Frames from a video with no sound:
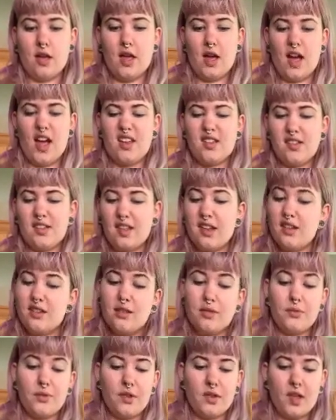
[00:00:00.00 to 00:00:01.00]
I just like to
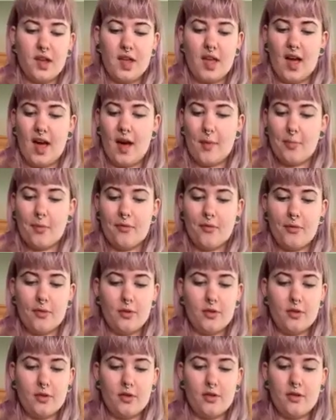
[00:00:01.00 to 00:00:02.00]
fill a cap
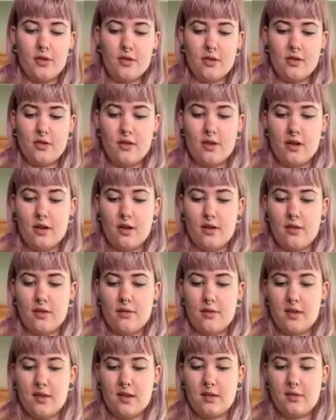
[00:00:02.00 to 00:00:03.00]
full
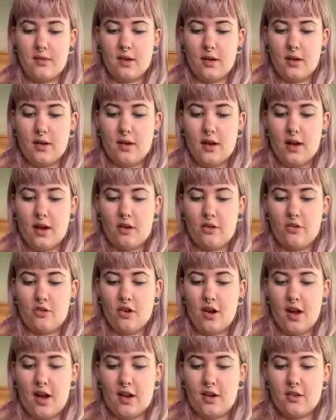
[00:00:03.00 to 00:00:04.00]
of this vanilla
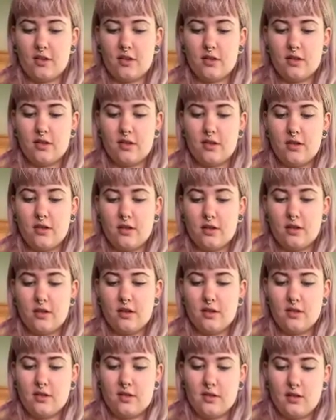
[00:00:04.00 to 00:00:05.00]
extract.
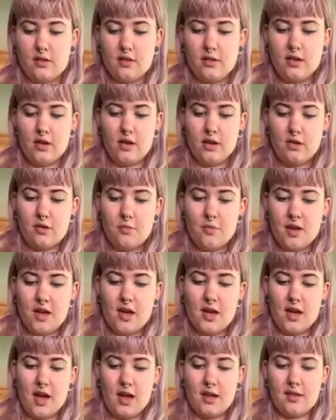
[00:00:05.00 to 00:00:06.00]
Just a little
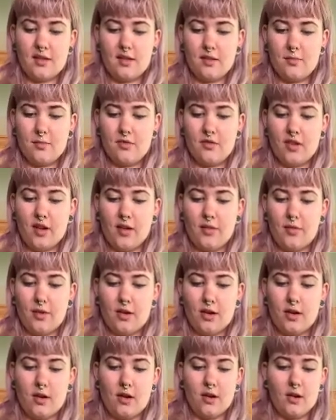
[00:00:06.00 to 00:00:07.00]
bit, add some
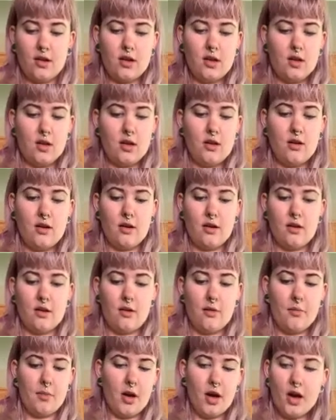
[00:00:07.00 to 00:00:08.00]
flavor.
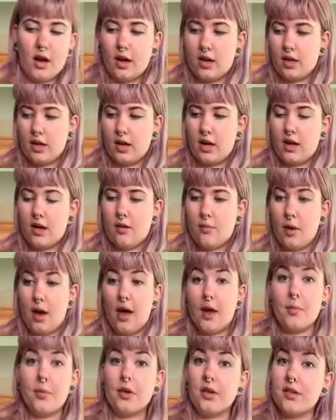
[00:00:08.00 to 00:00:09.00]
Honey,
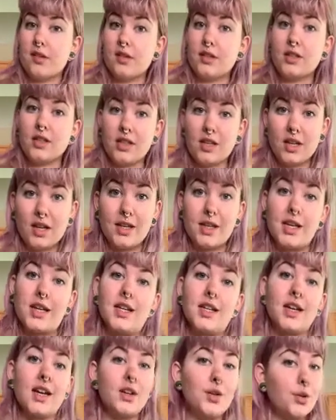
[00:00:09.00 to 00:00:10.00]
I personally,
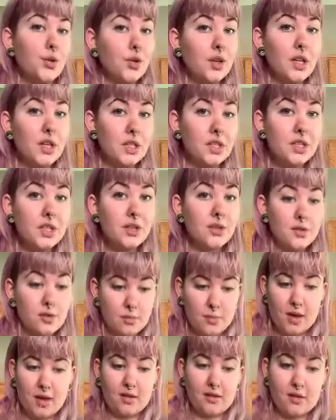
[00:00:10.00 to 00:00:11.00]
again, I don't like to use
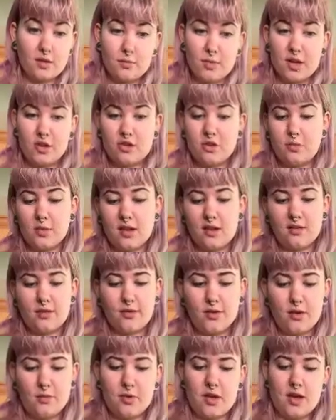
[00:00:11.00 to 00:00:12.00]
measurements for
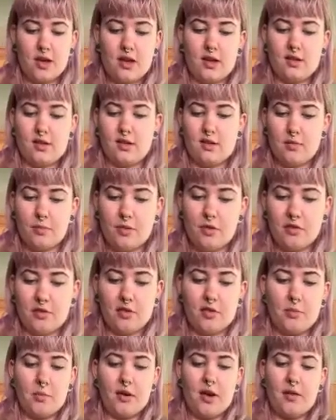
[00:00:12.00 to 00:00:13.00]
it because it's a
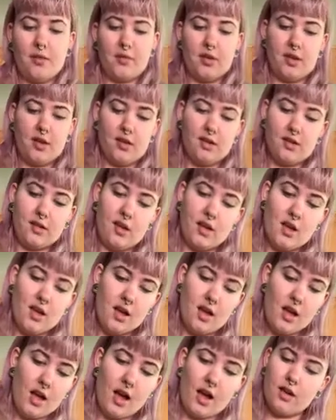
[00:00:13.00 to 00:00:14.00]
personal preference.
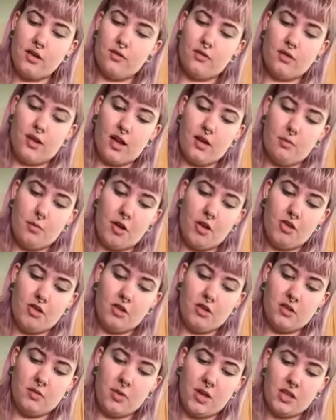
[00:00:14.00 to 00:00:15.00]
I don't like
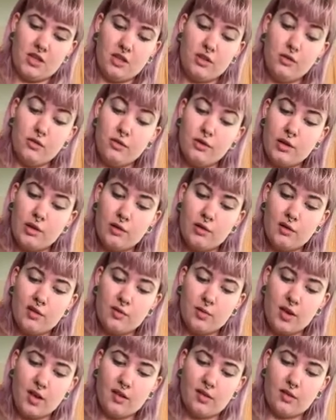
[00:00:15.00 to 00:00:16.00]
matcha to be too
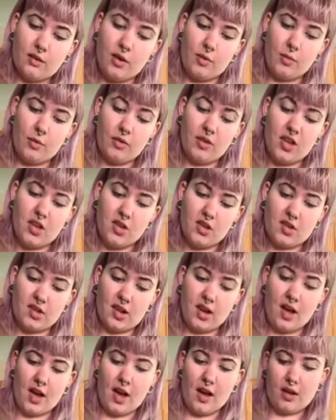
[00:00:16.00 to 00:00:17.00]
sweet, so I'm only just
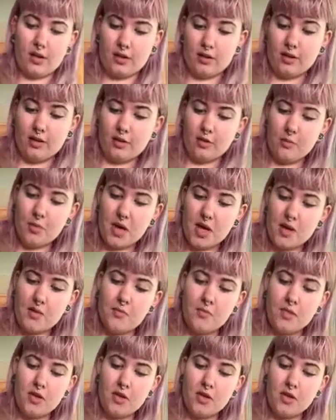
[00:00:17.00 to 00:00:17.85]
gonna add a little bit.